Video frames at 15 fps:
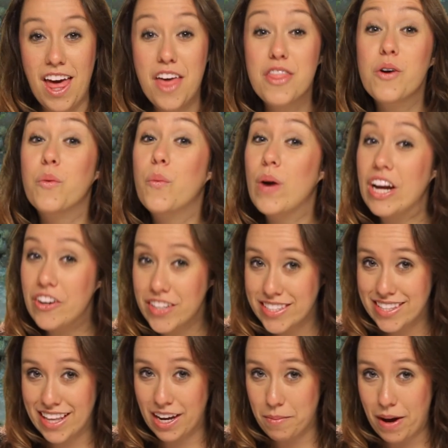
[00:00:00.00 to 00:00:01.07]
The
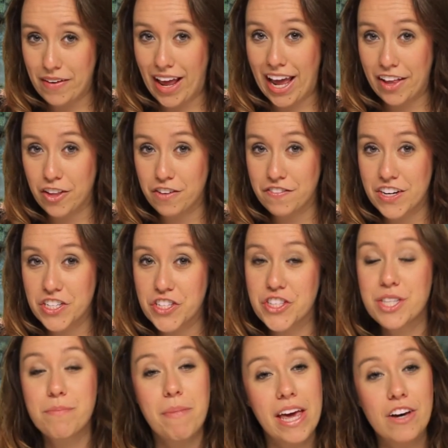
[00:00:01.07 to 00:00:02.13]
weirdest thing about anglerfish is
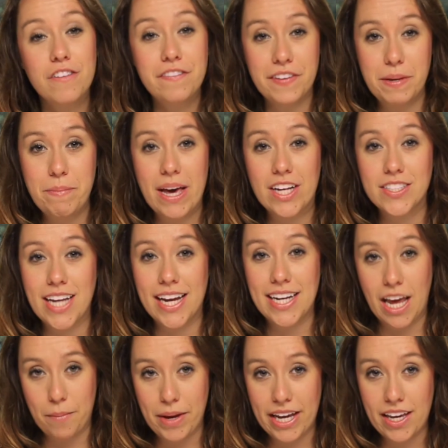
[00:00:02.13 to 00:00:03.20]
the male-female
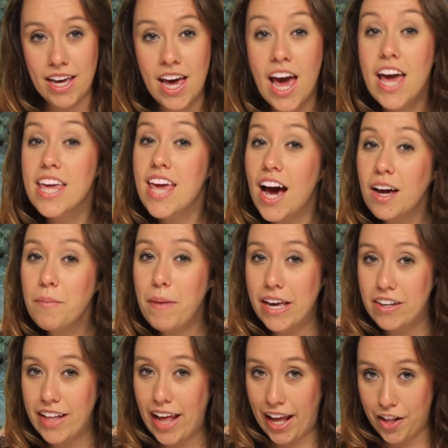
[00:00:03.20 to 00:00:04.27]
dynamic. Young
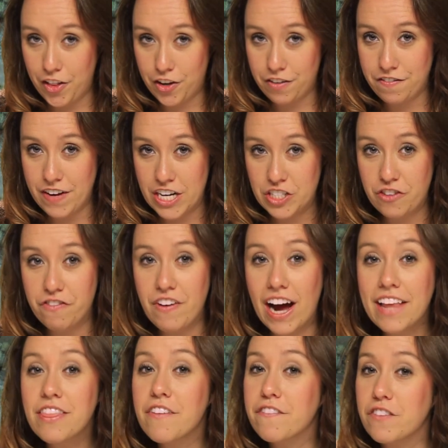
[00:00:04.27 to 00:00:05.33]
male anglerfish
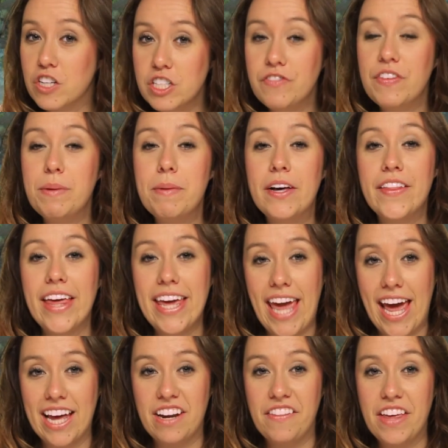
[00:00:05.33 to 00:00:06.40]
find the first female they
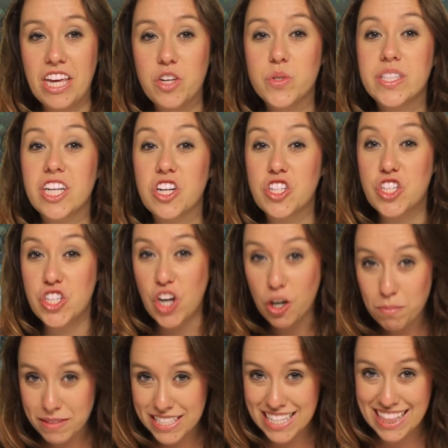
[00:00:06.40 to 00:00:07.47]
can and they use their
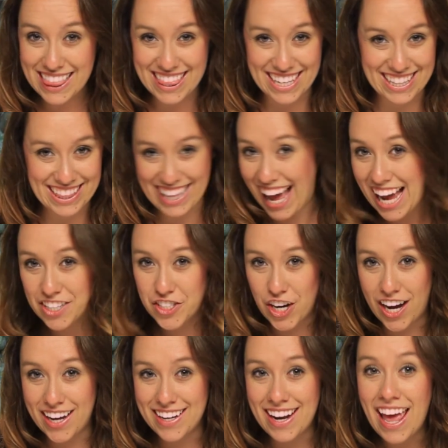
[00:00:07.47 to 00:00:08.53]
sharp teeth to latch on.